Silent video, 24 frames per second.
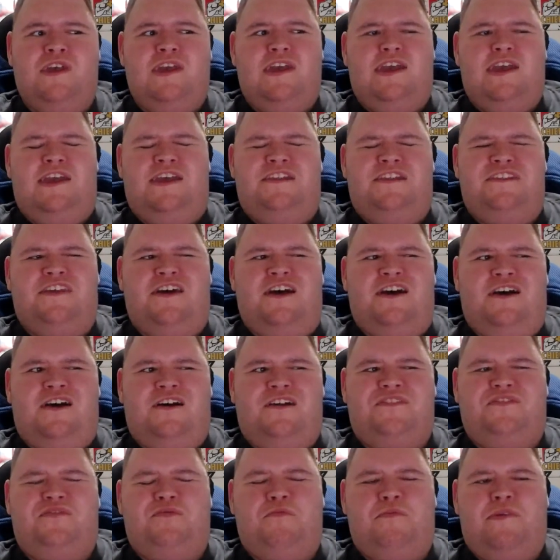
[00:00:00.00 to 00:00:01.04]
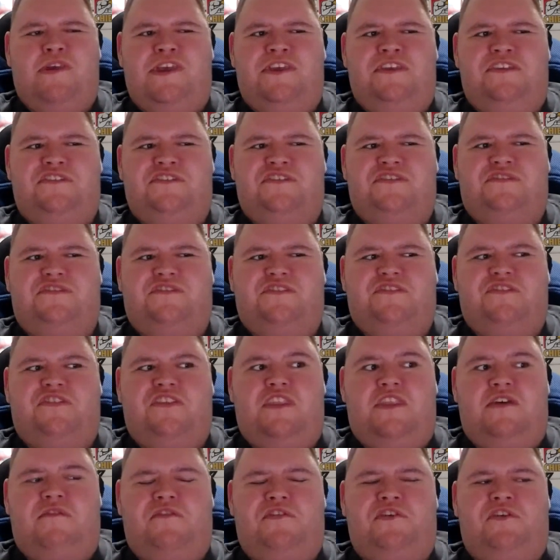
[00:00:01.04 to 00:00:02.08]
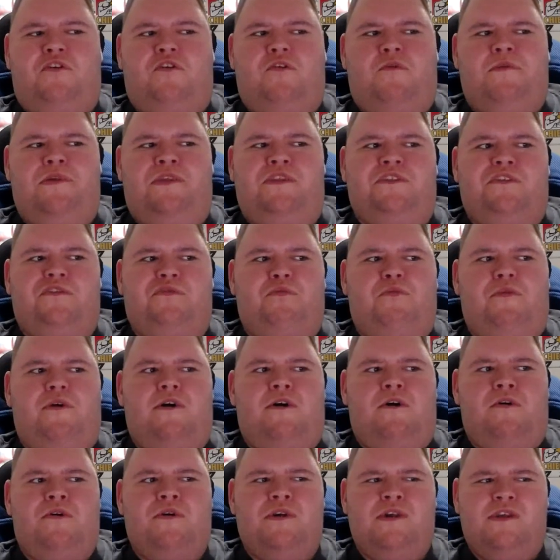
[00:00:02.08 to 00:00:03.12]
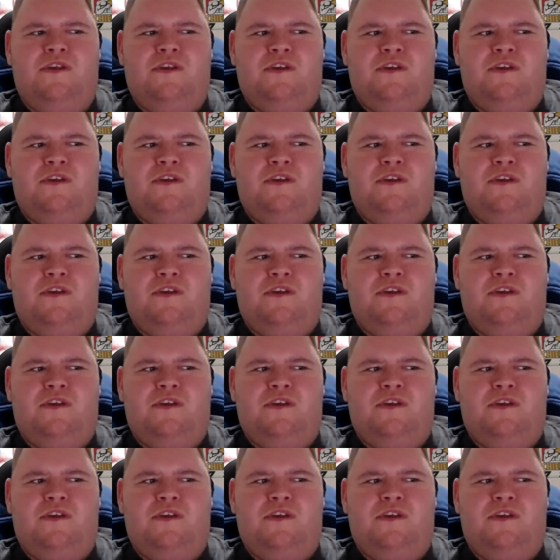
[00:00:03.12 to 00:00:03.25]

And to me, it's just another comment as well.